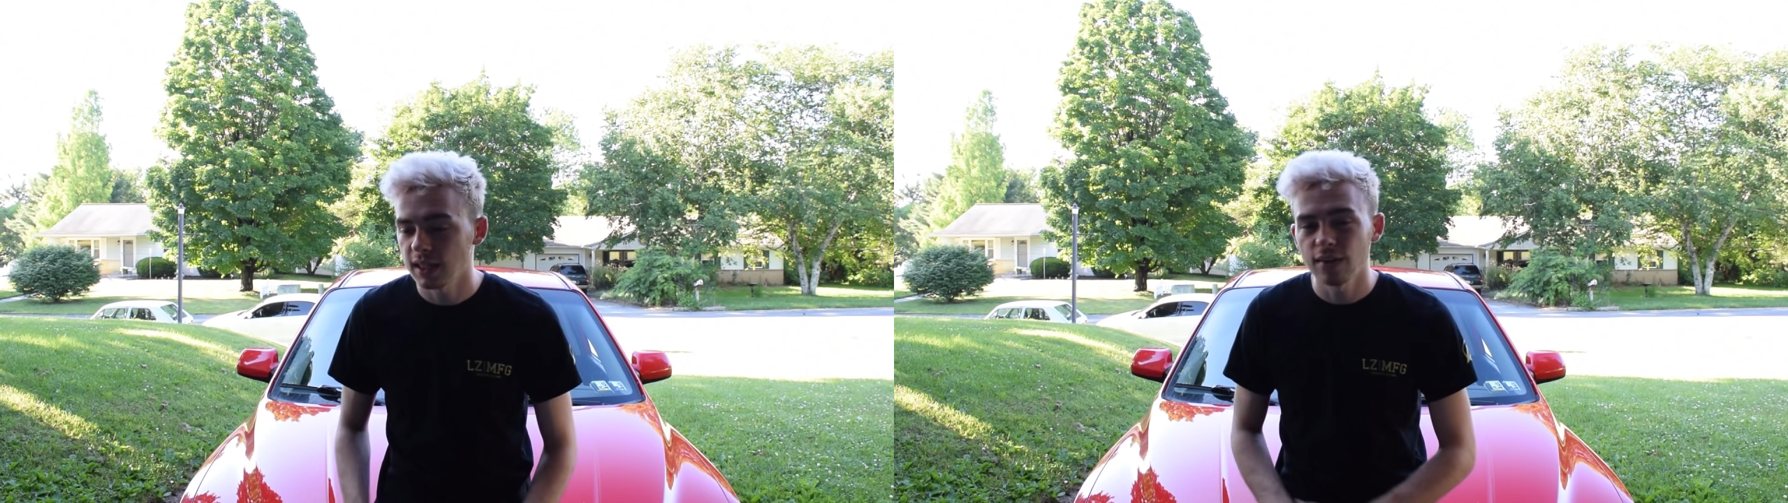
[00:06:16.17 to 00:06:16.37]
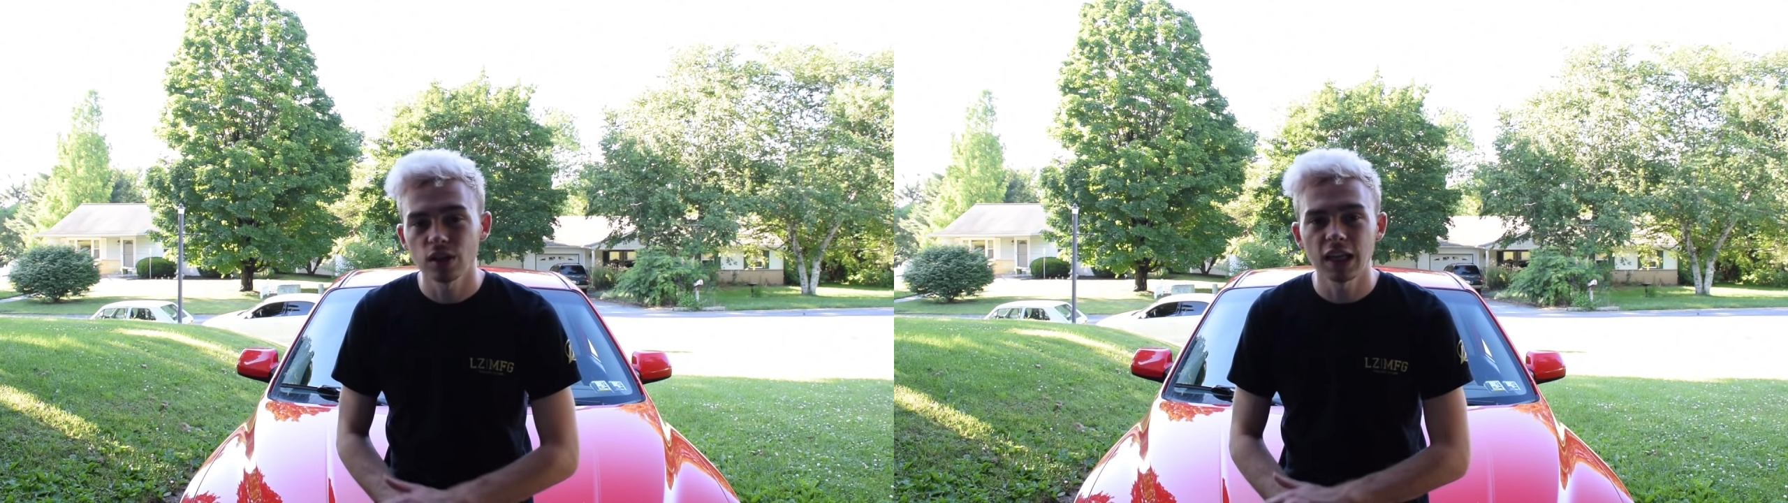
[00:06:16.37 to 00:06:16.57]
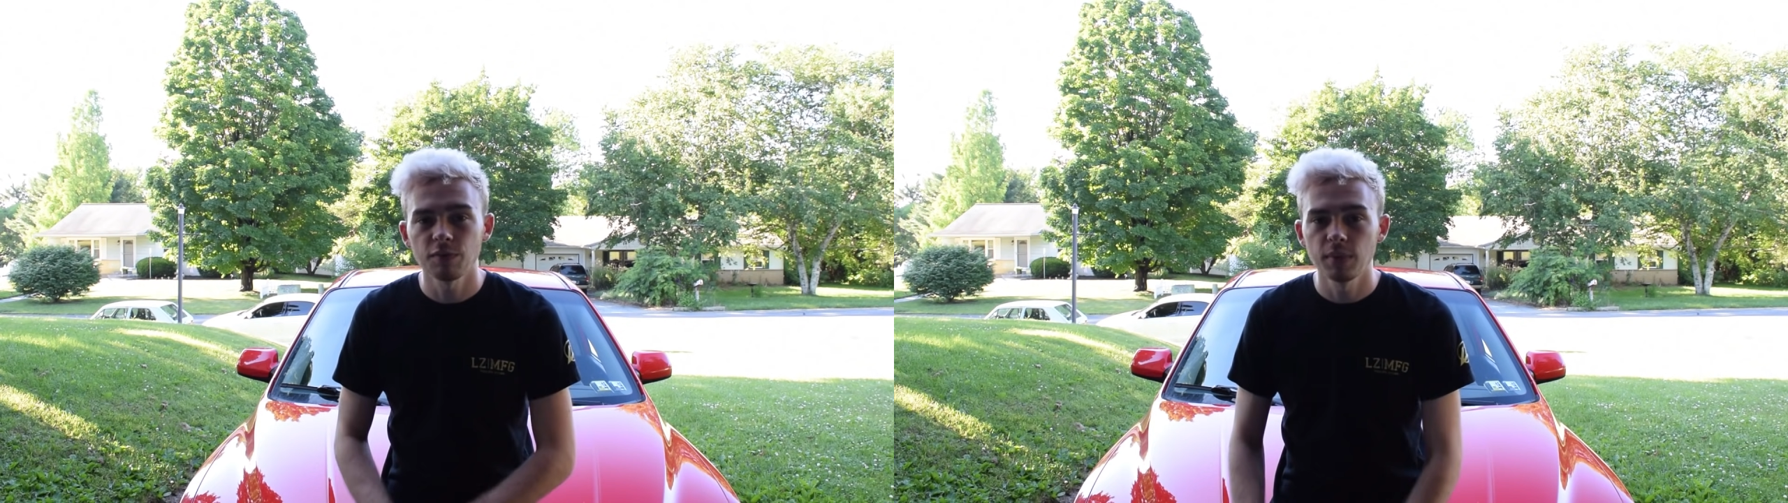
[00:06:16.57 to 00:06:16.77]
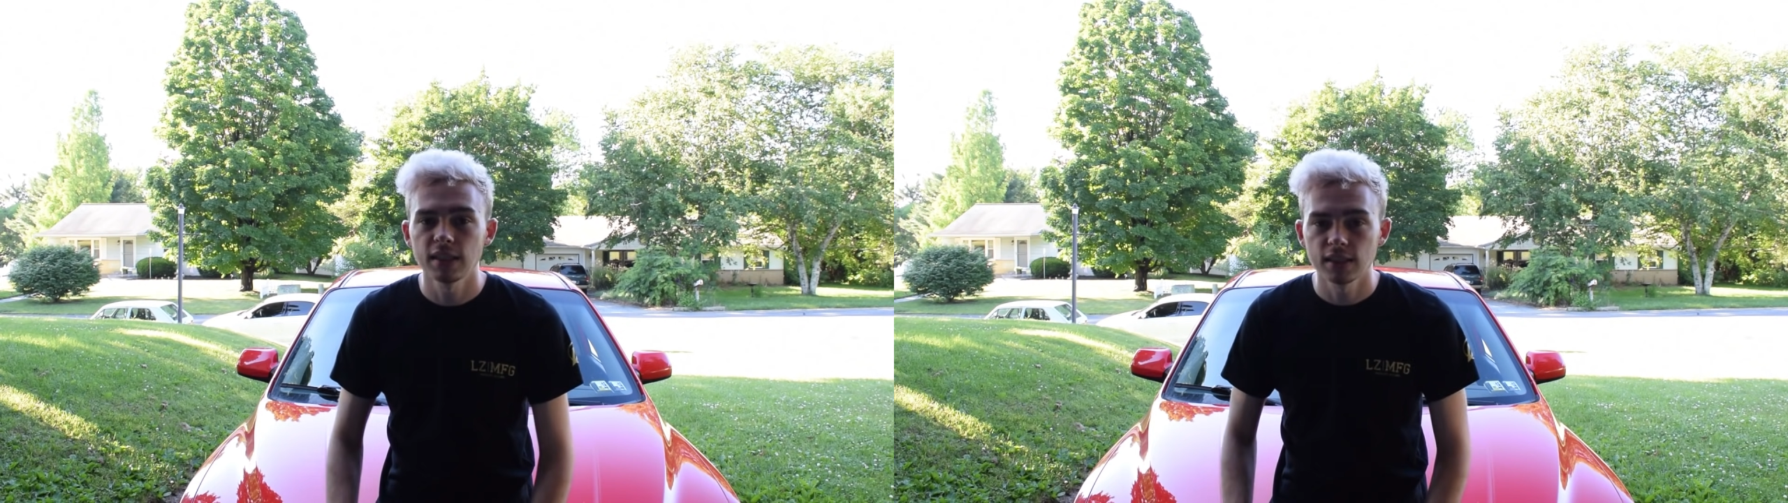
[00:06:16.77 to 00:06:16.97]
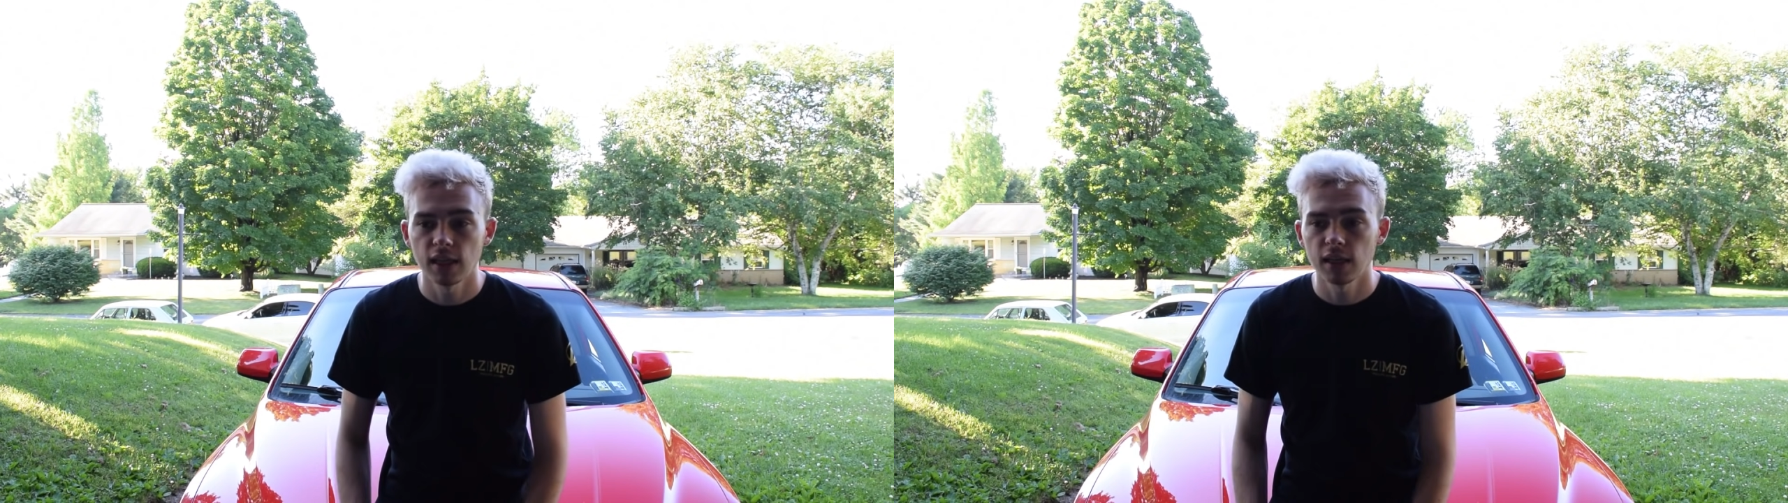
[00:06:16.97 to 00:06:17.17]
Never left me
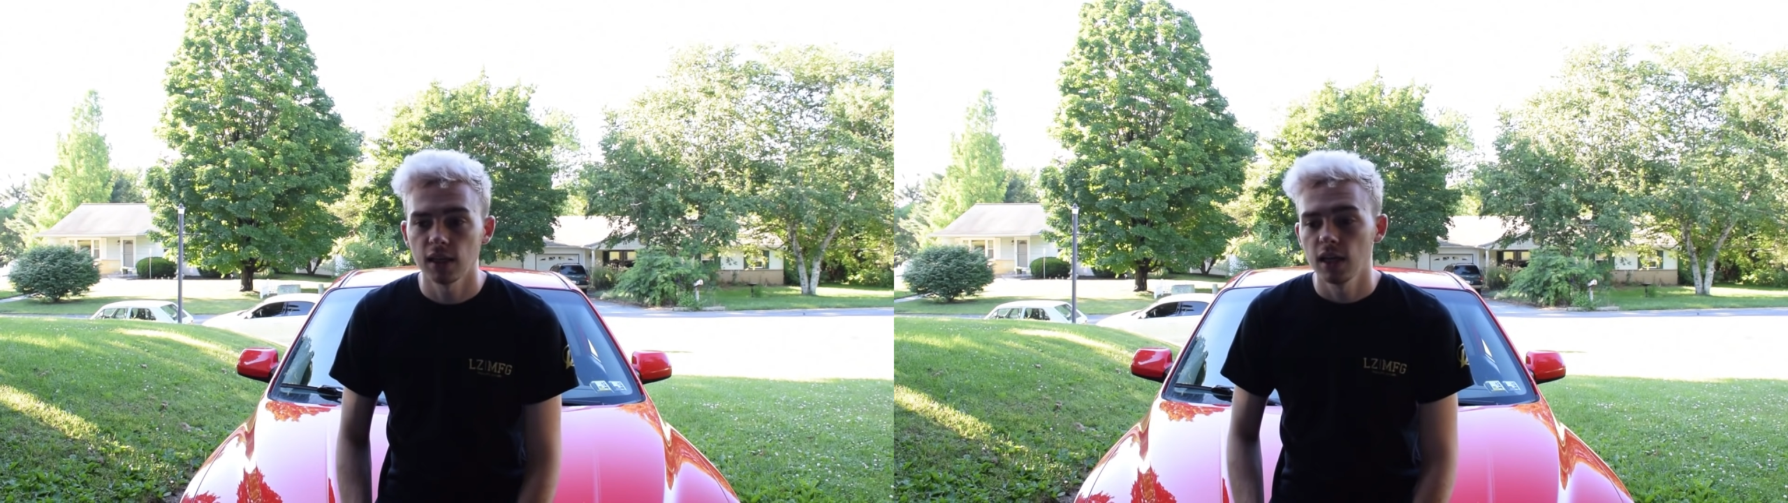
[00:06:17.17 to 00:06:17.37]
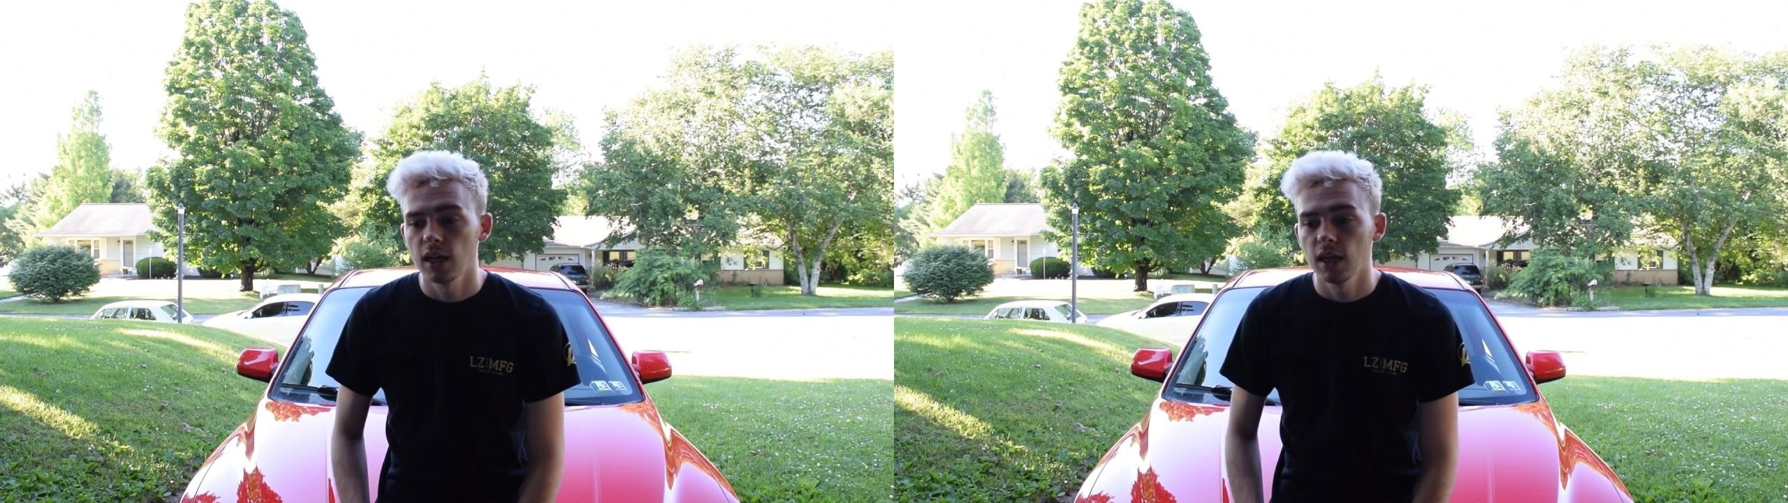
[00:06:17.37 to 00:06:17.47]
sit.